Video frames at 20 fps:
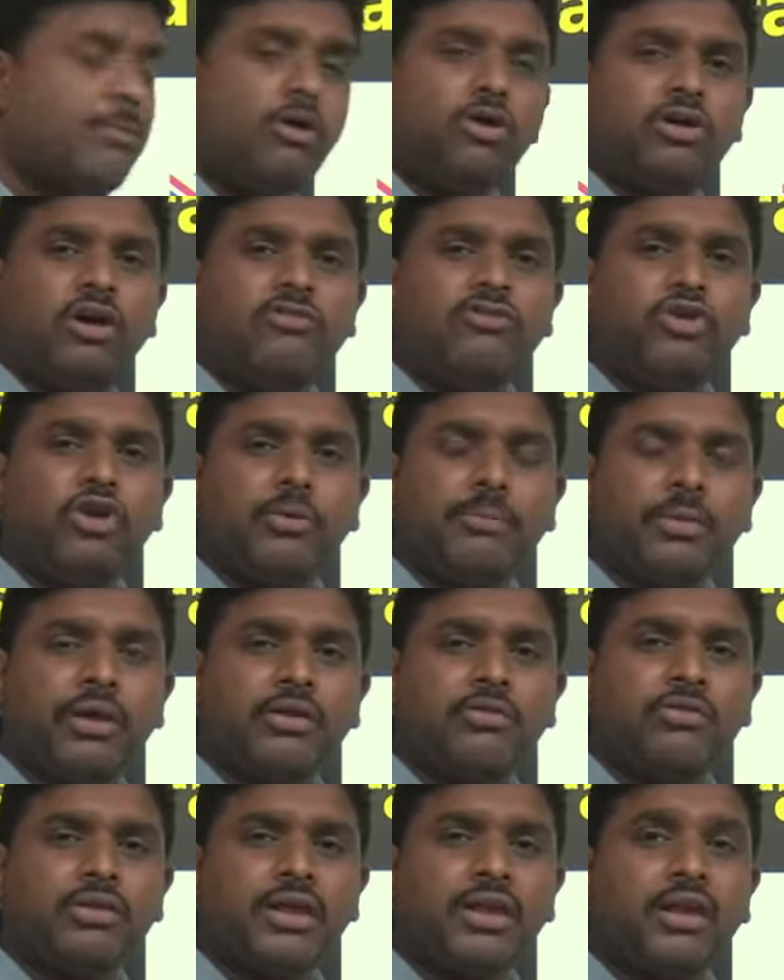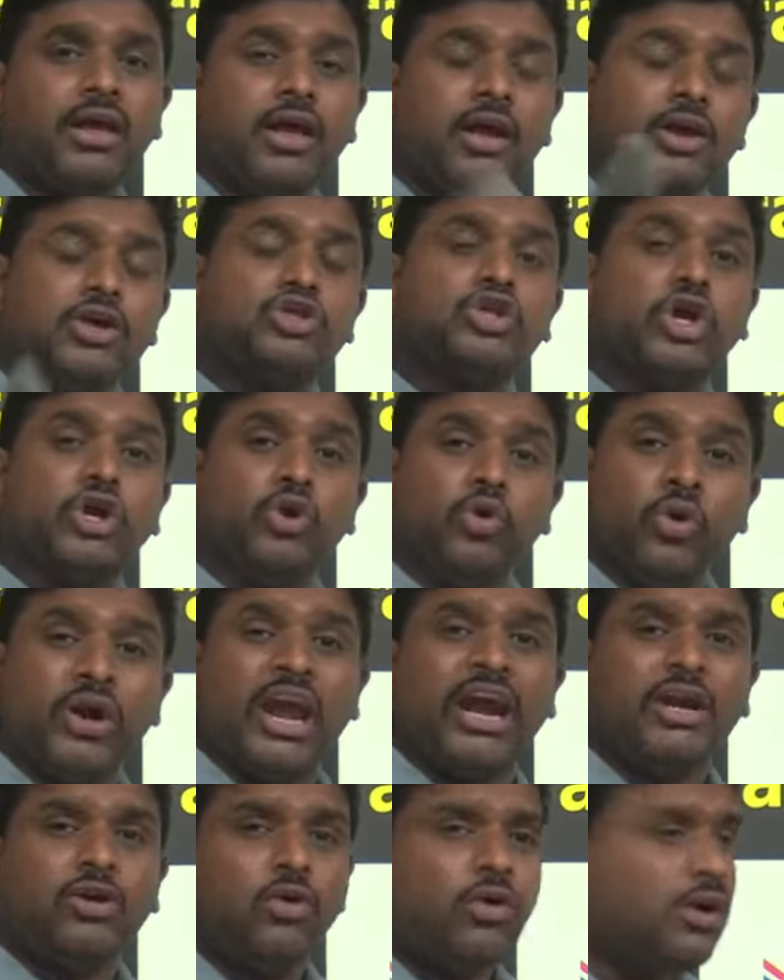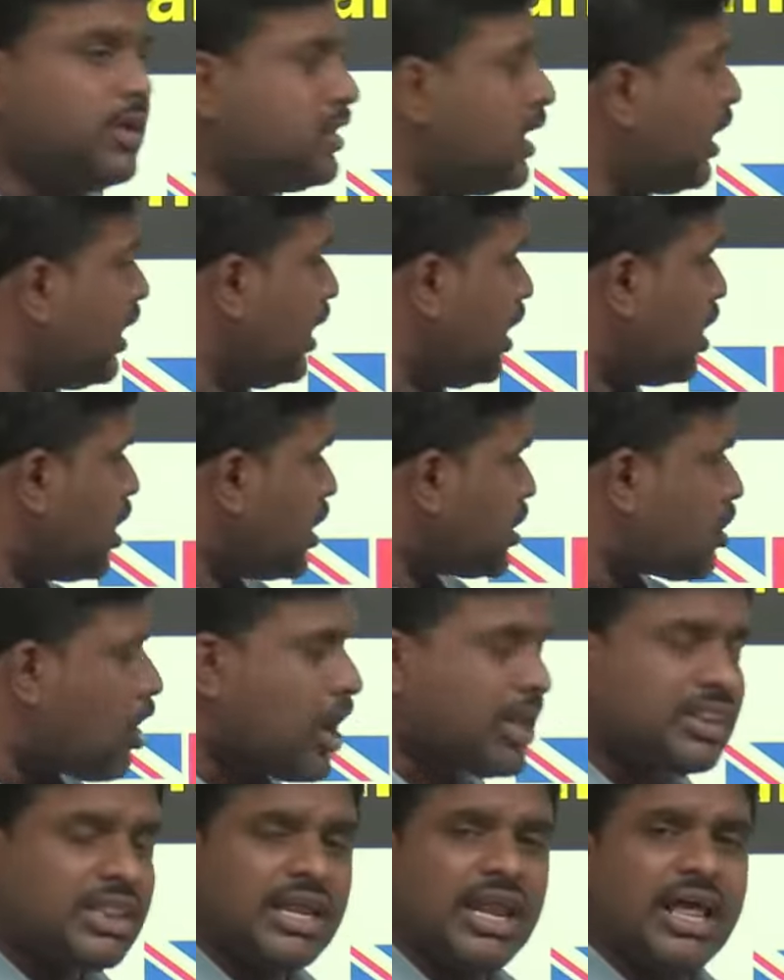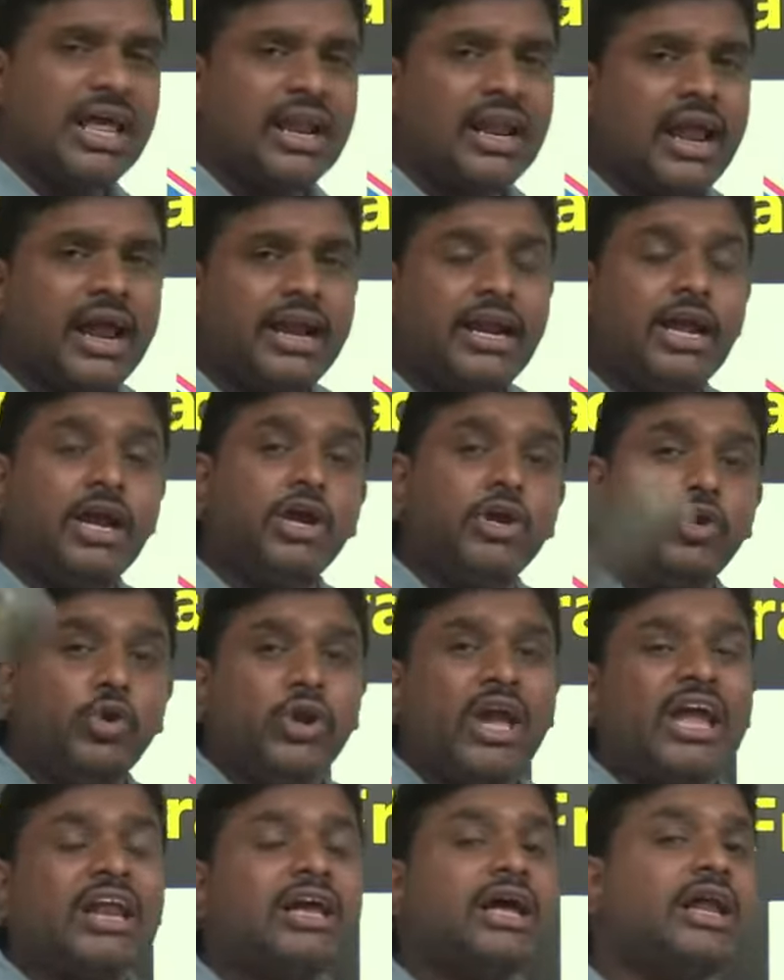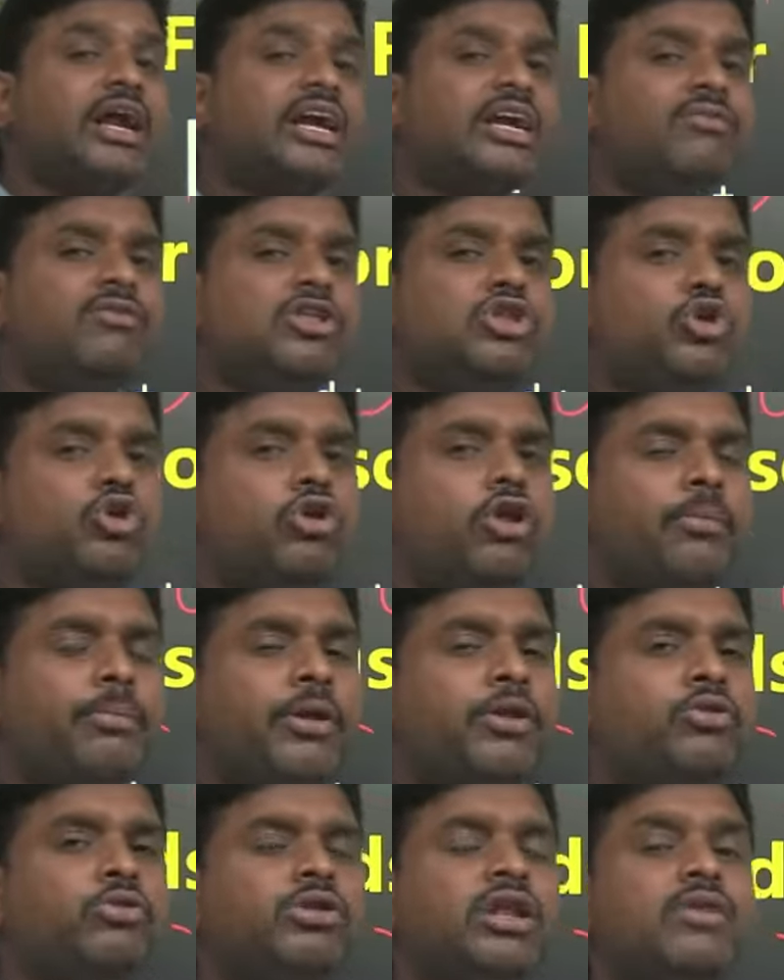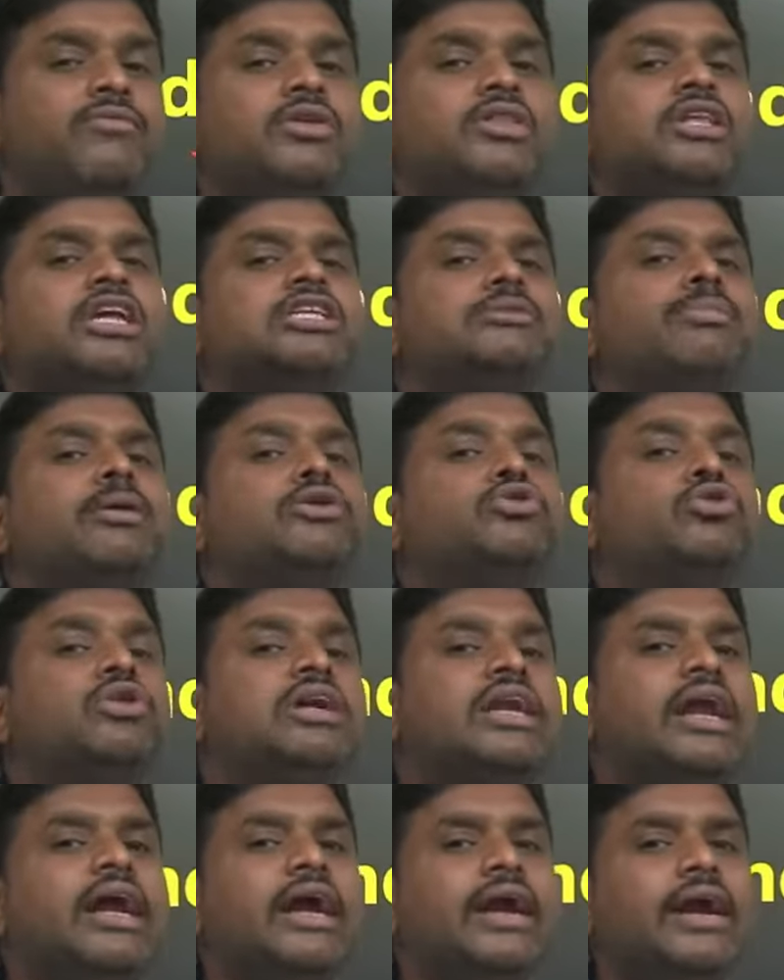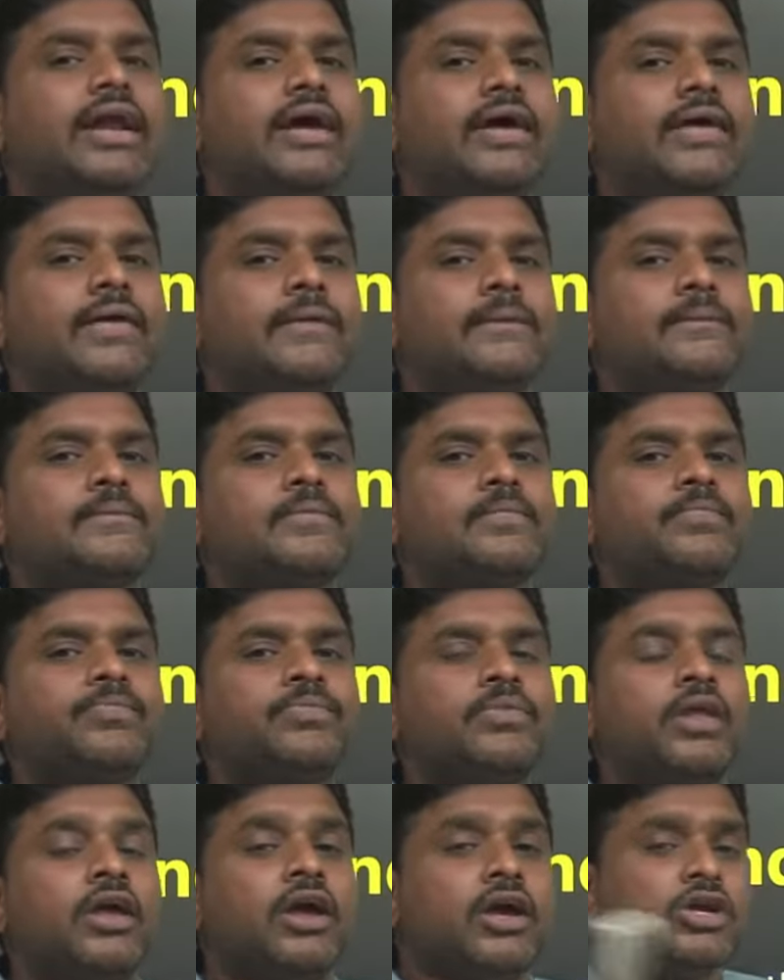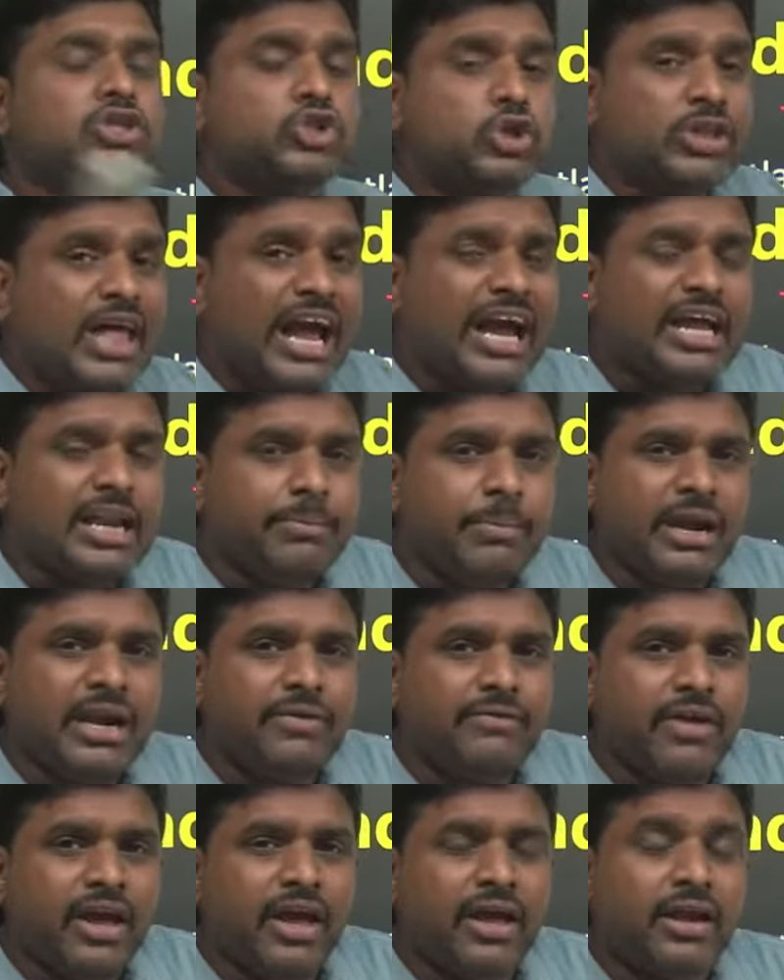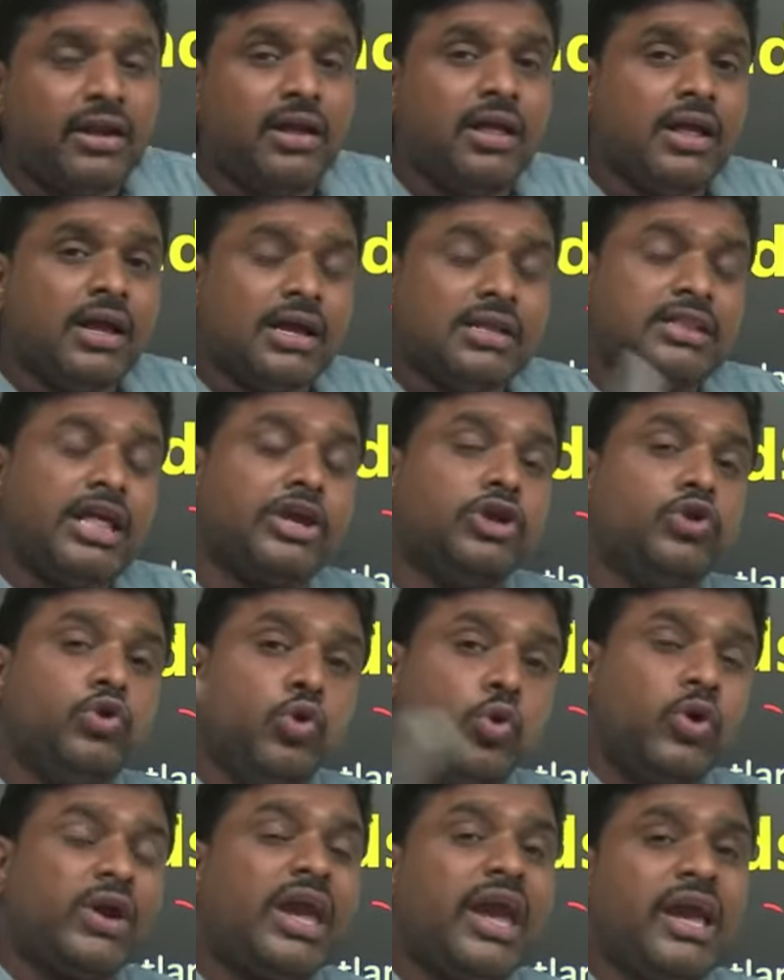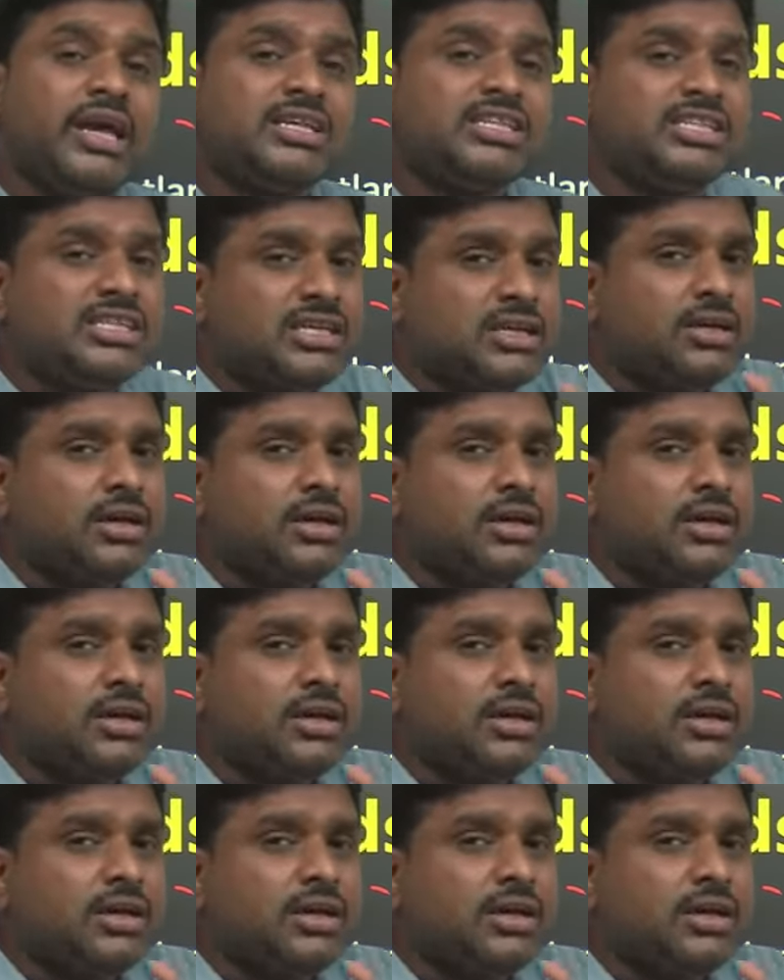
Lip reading: out of European Union. So UK told that Northern Ireland, you can connect with European Union with respect to trade. So the agreement where the UK's